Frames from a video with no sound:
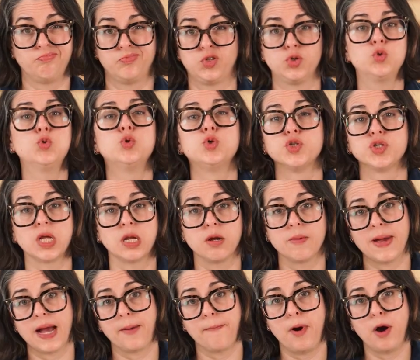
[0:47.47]
tools in
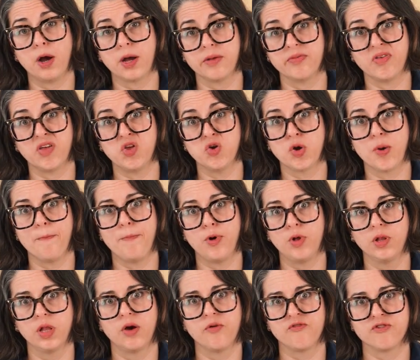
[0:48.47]
your back pocket that you can
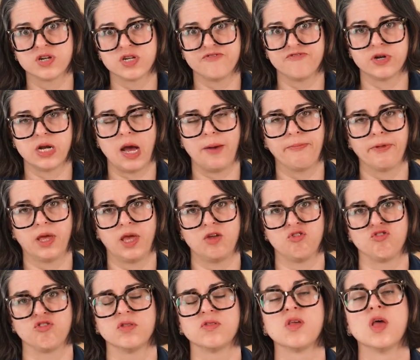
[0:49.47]
pull out for different
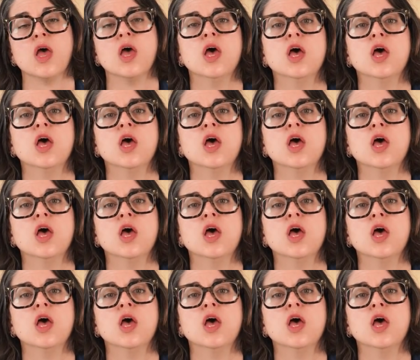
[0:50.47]
applications.